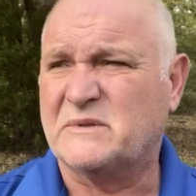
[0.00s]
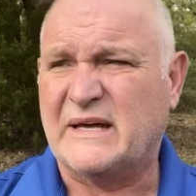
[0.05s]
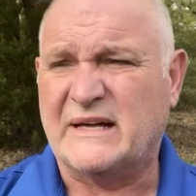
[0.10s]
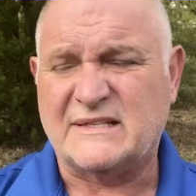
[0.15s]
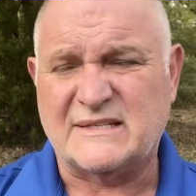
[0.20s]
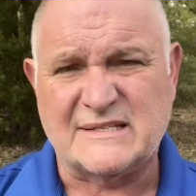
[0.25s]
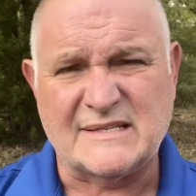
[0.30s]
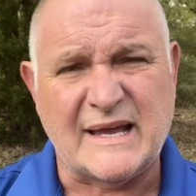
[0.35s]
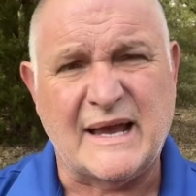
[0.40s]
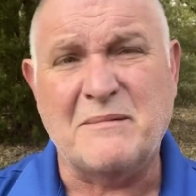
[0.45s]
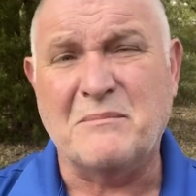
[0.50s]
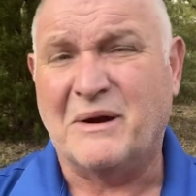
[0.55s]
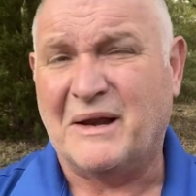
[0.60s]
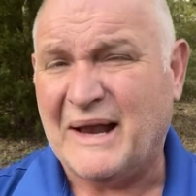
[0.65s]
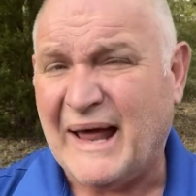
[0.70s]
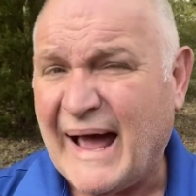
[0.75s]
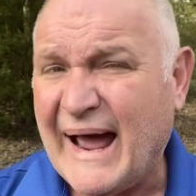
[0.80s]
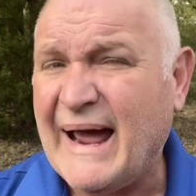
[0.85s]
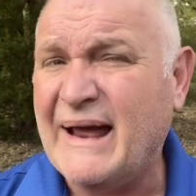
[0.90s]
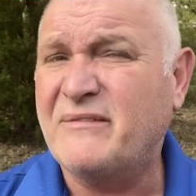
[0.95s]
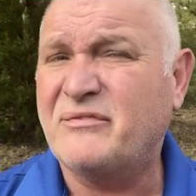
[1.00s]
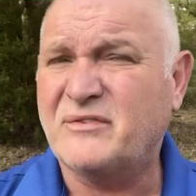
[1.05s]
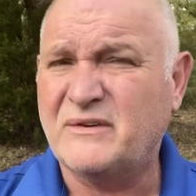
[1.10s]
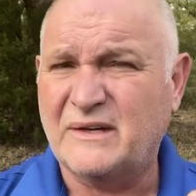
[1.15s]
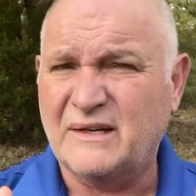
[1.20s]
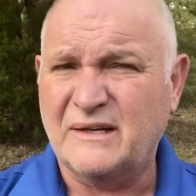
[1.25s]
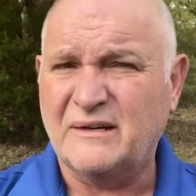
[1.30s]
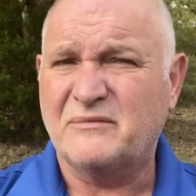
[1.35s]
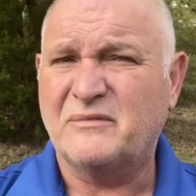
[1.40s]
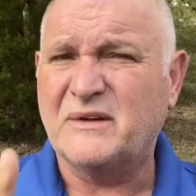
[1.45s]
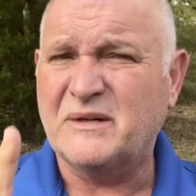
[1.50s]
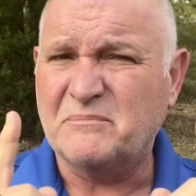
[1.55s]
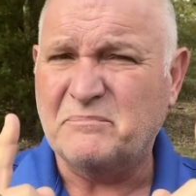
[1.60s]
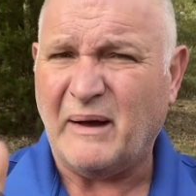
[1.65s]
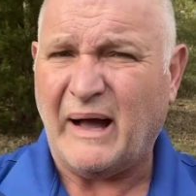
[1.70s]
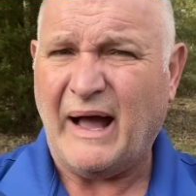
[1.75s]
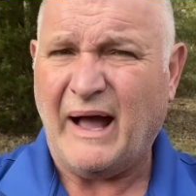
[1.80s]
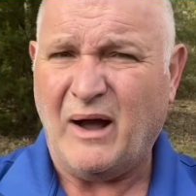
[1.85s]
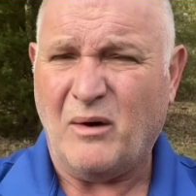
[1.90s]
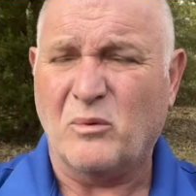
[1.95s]
that same life-giving
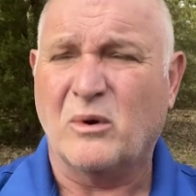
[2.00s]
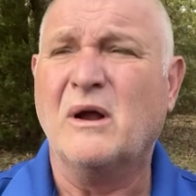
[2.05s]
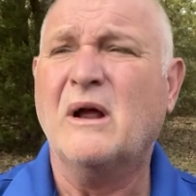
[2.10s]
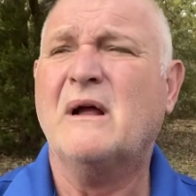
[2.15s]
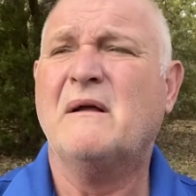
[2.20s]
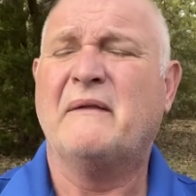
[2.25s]
power,